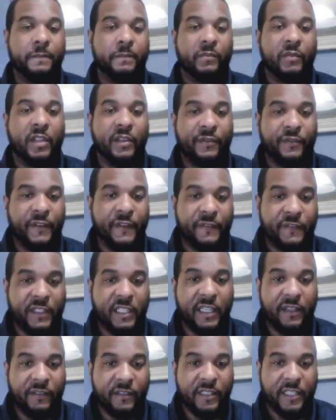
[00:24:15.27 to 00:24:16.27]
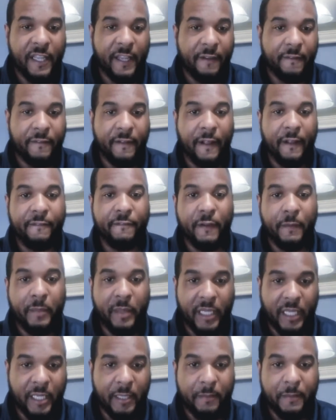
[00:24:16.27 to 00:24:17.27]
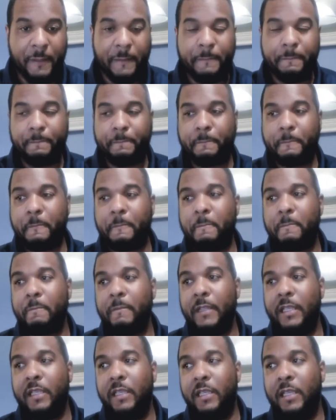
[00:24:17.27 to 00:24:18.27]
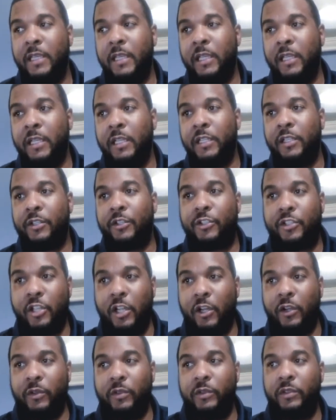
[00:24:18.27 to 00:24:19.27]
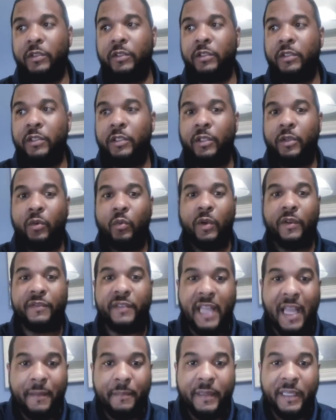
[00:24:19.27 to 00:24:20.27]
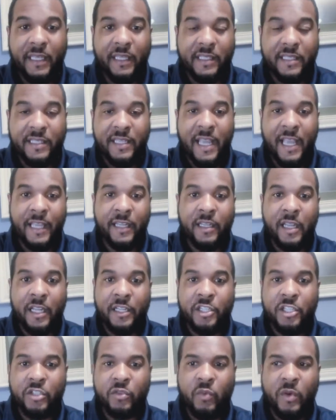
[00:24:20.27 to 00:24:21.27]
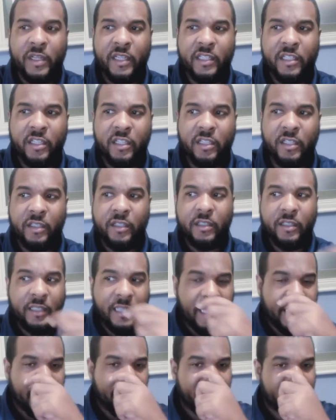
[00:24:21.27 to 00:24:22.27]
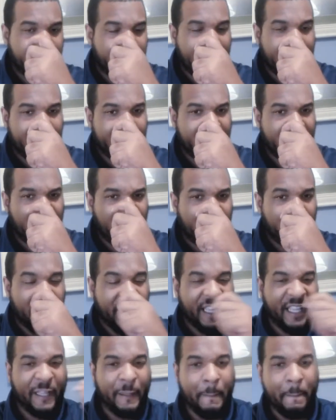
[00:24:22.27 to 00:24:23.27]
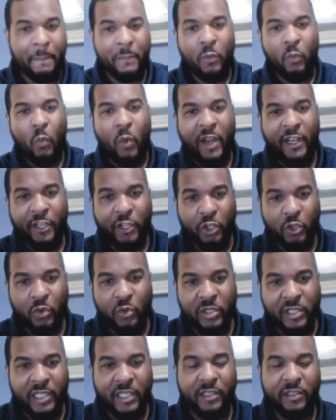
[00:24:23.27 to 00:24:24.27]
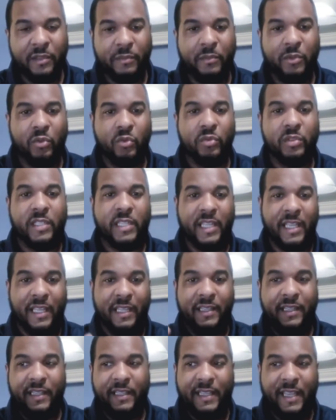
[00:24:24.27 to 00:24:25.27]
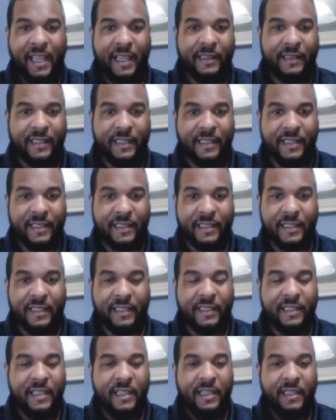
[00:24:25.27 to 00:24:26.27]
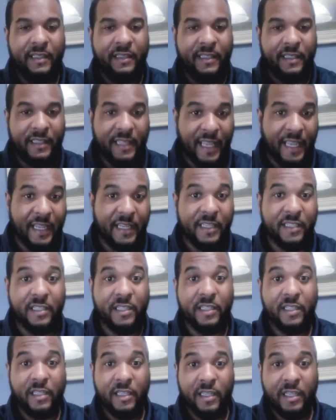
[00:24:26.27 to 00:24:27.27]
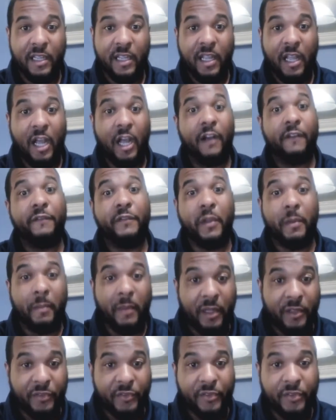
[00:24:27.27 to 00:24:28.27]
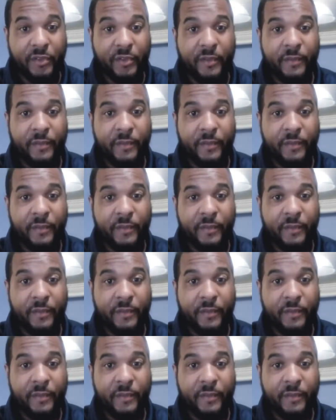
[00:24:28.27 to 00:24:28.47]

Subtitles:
the 15th day of Abib. So, with that being said, I just wanted to let everybody know, when using the moon to indicate the days of the month,